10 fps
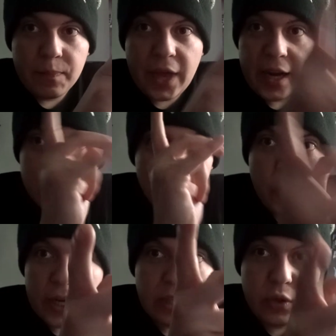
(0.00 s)
That is
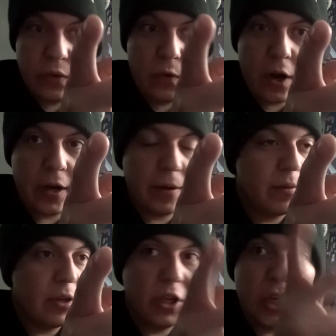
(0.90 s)
way too far.
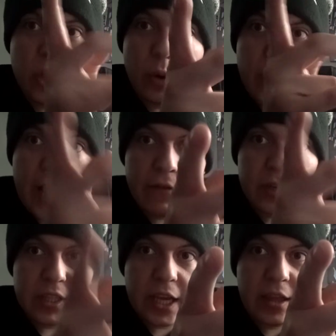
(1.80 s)
You don't
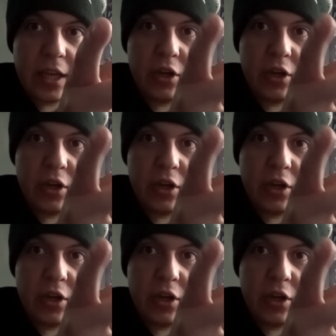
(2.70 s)
ever say that